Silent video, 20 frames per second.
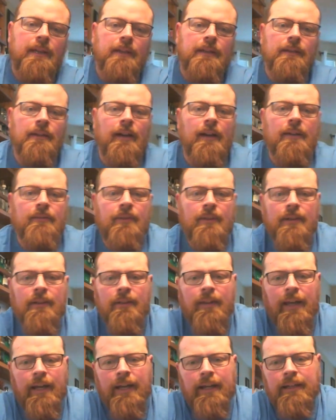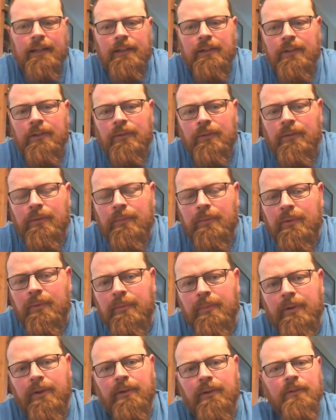dive into that and do some
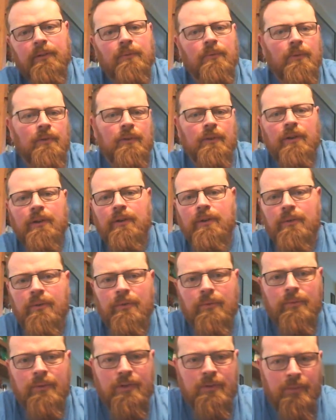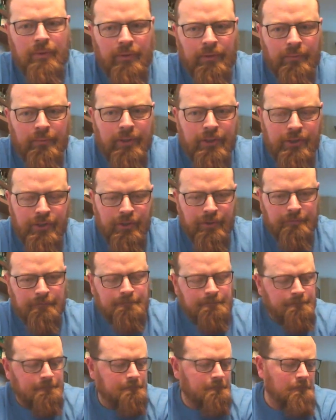comparison once I know which one is which.
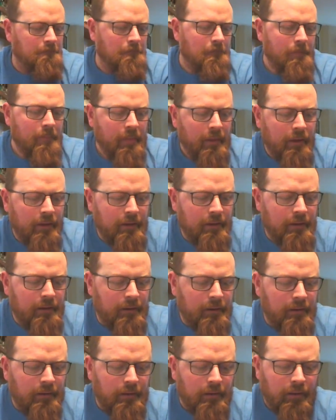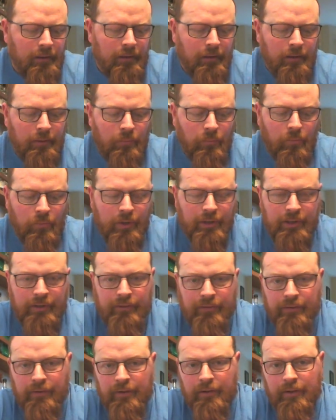And one
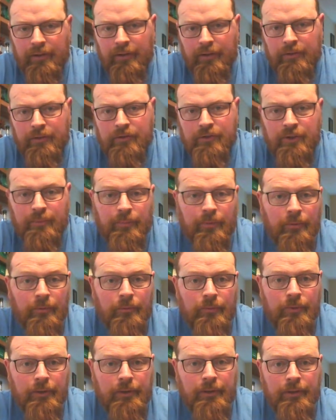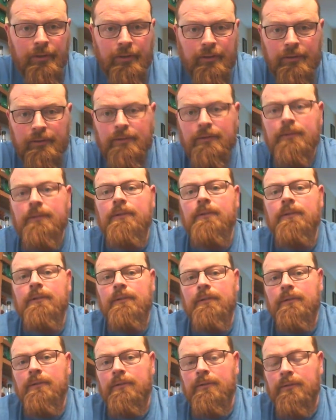is a triple wood
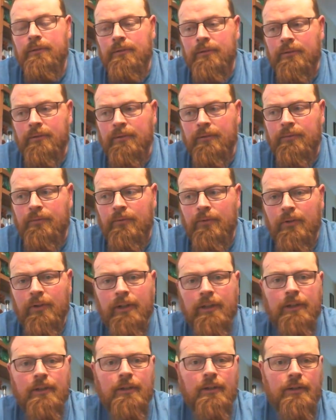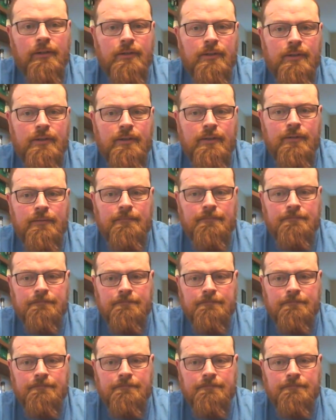Laphroaig Carchis,